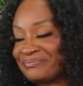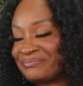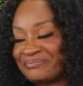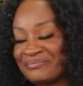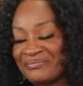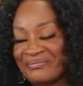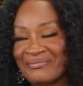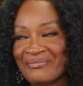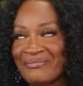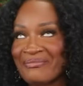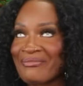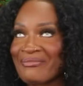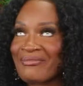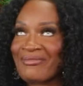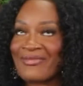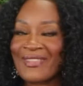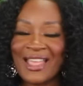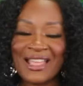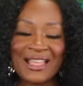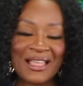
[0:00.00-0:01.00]

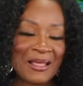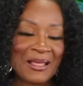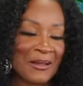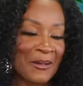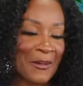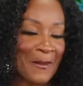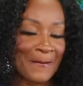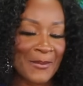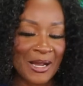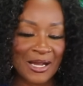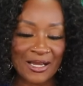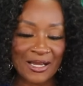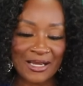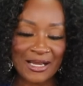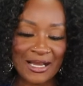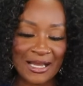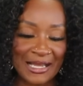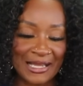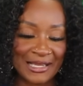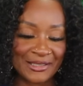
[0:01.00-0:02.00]
Oh my
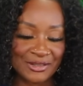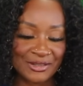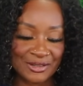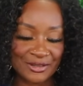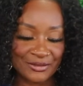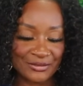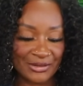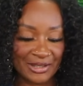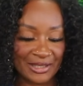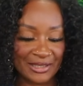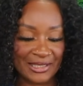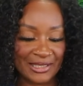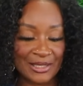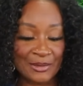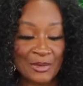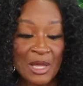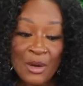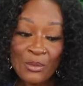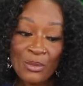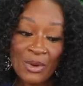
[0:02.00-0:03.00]
gosh. I should have freaking kept.